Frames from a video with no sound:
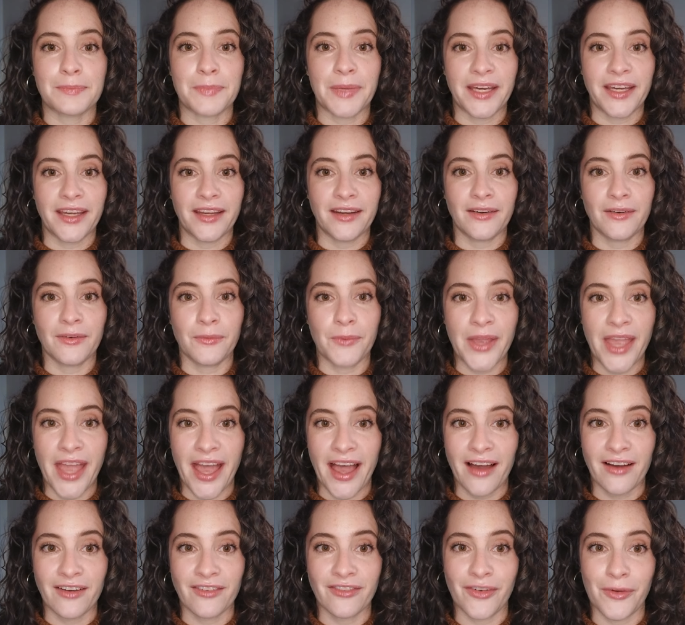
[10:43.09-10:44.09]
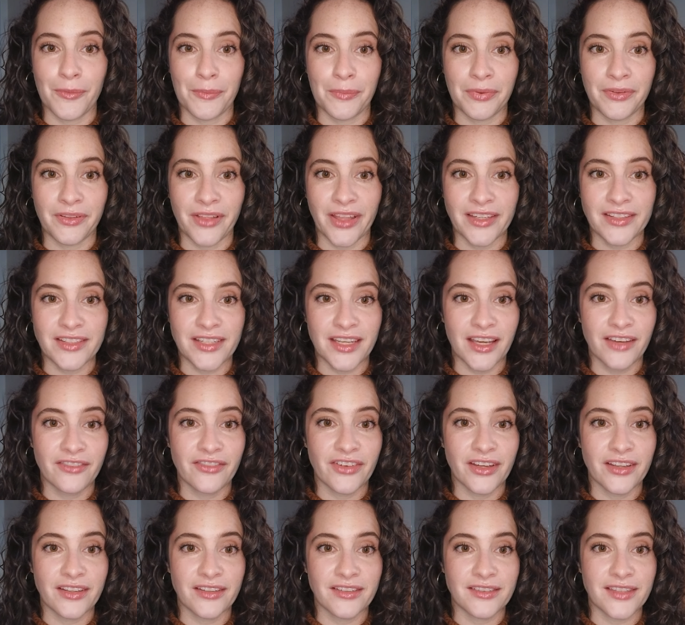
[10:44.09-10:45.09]
But we have plenty of
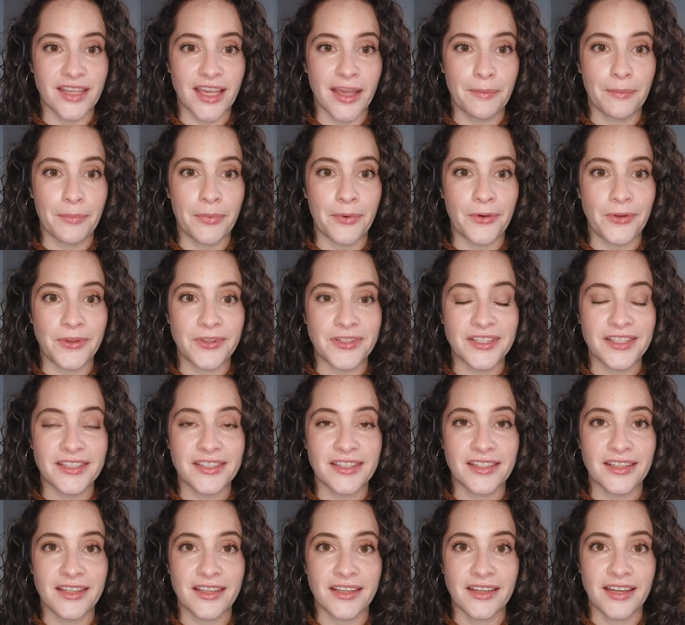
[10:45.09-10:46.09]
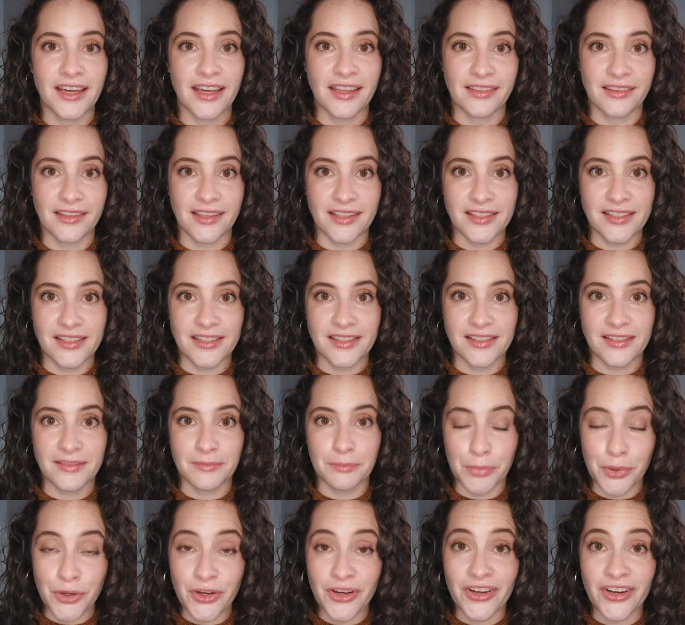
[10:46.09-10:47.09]
examples in this
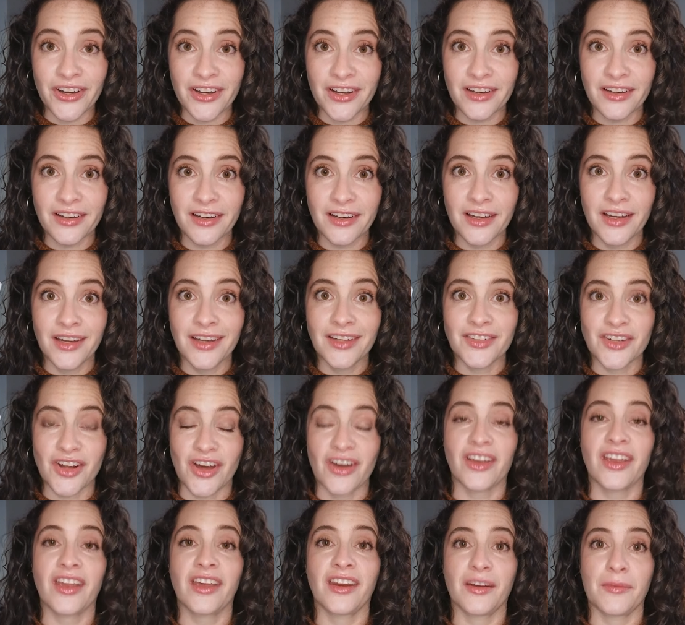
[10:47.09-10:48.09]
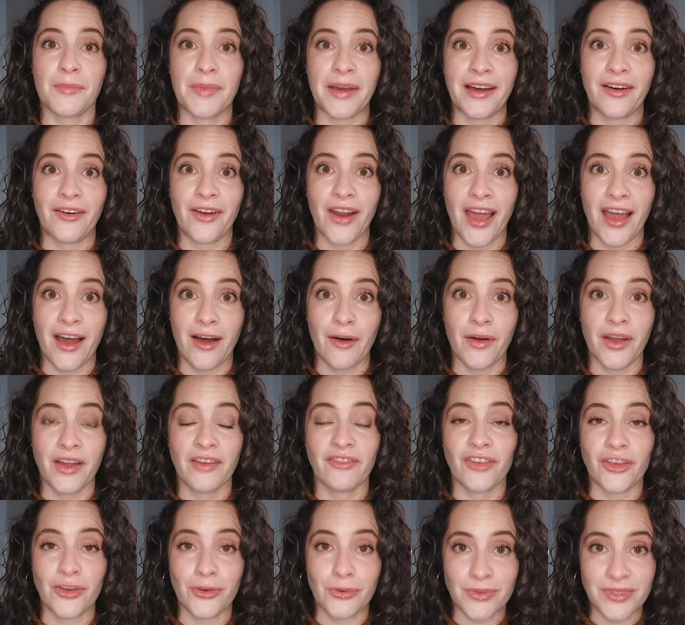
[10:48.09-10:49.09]
book talking about how
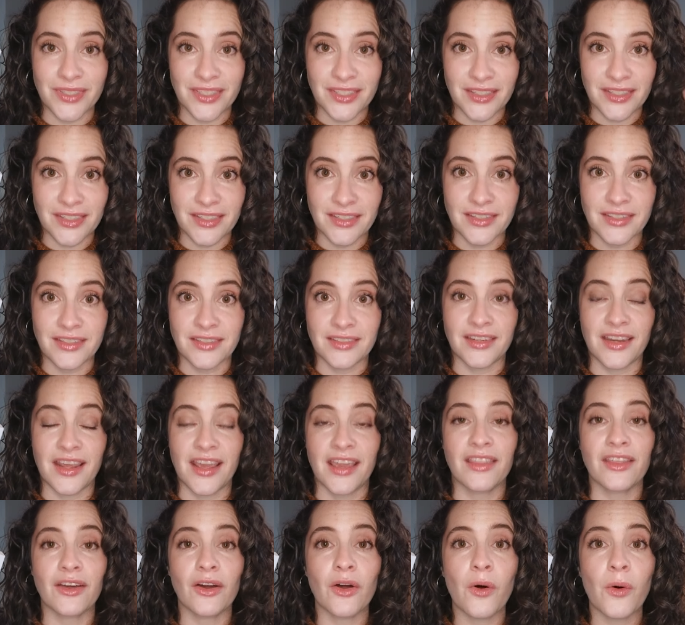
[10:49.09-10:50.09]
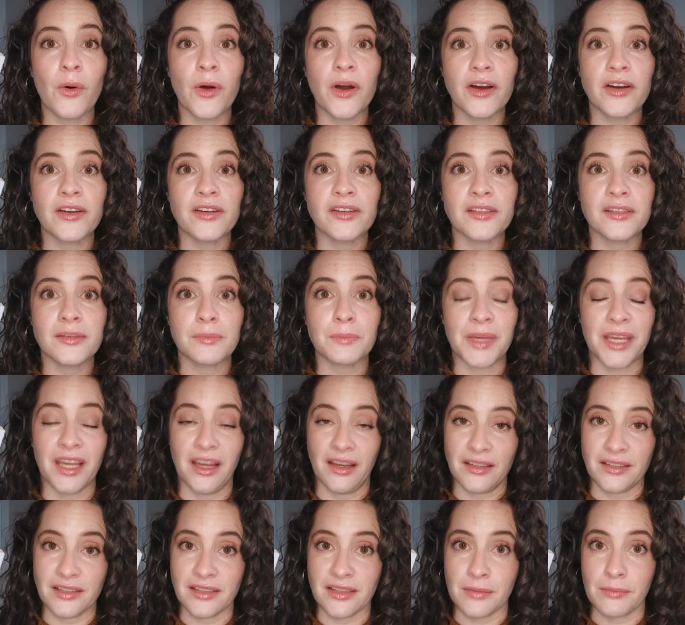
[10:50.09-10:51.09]
if you stay the course
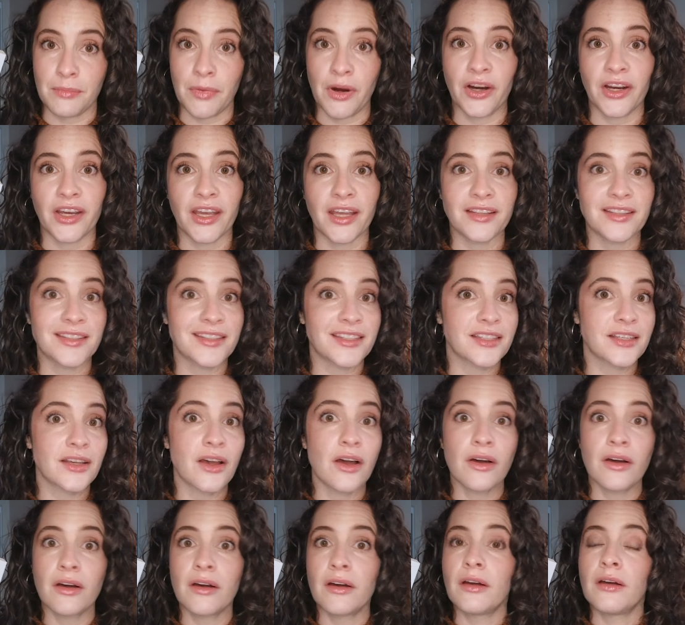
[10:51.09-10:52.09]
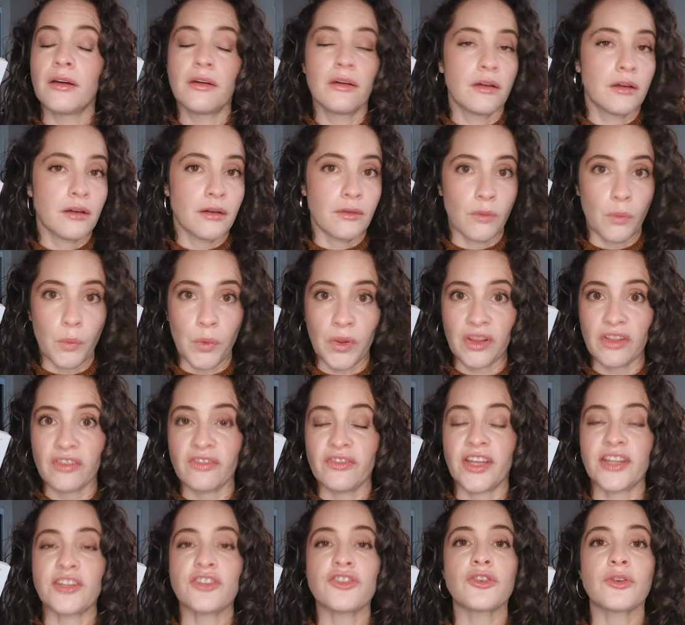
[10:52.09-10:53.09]
because the markets will
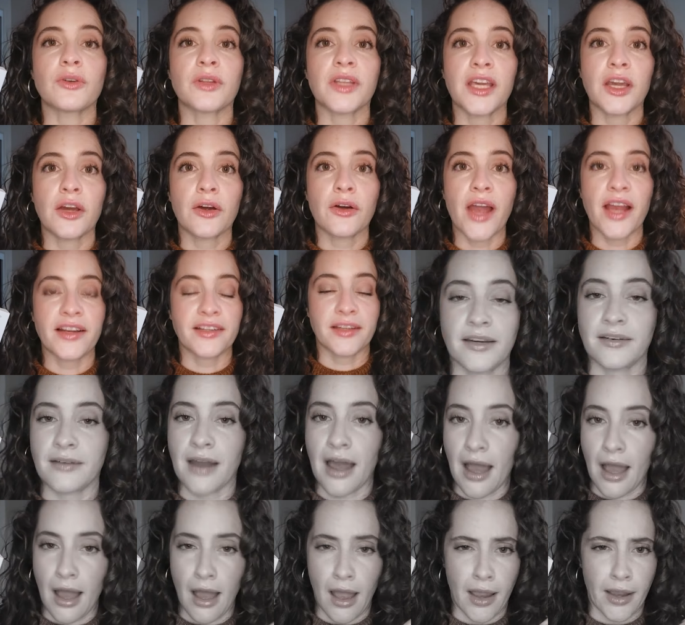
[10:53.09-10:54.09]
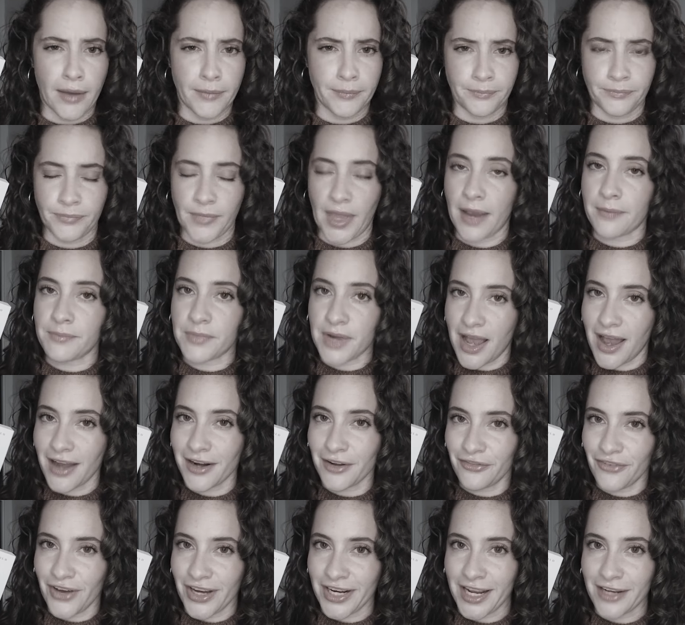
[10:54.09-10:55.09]
eventually correct and I'm I'm not a
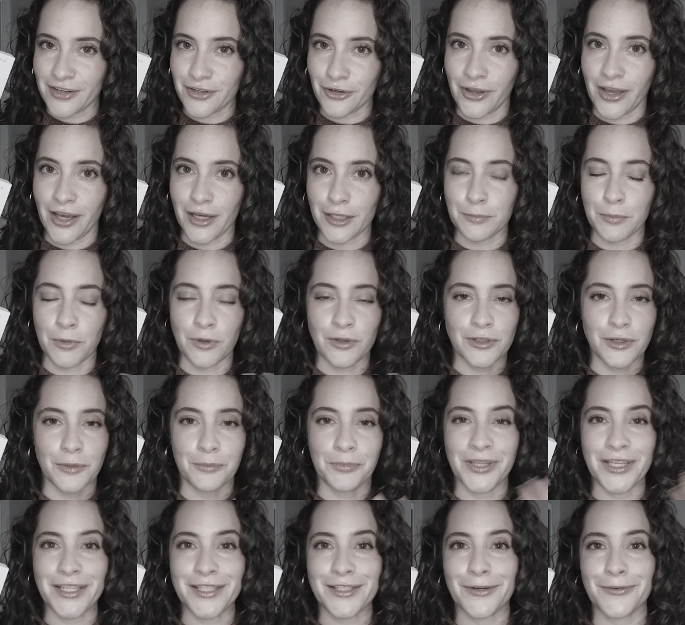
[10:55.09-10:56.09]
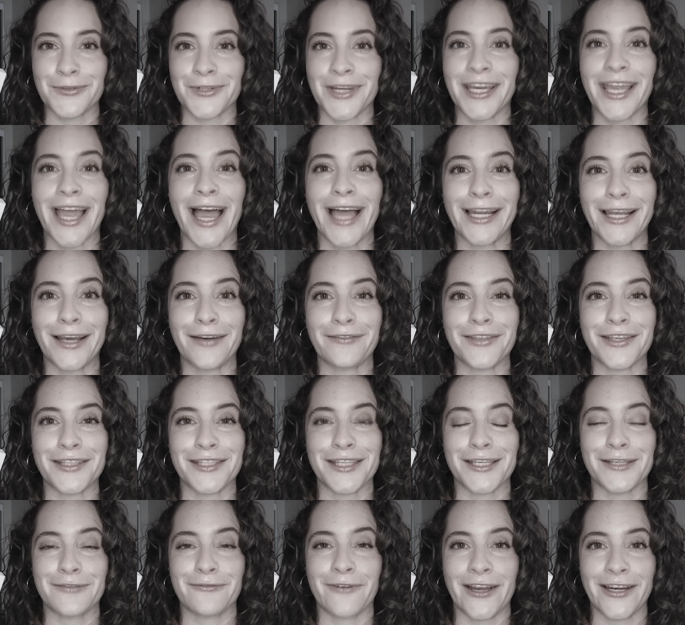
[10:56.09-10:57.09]
financial expert, so please don't take any of this
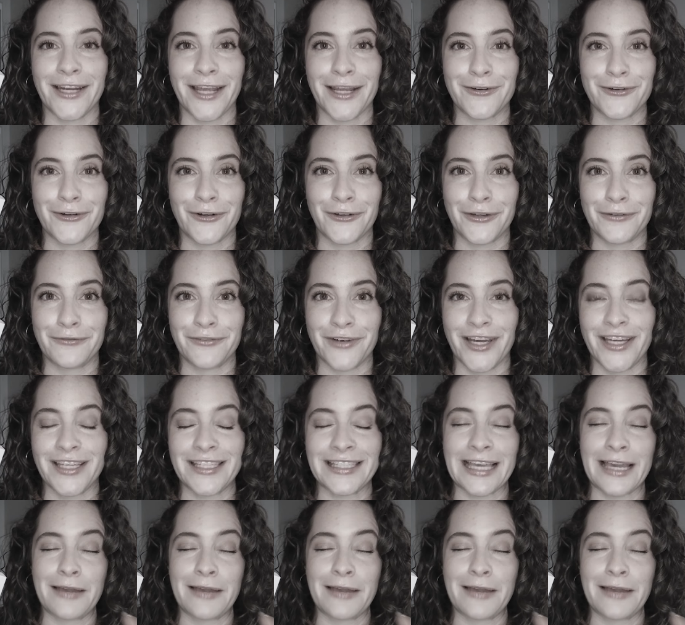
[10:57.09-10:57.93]
as financial advice.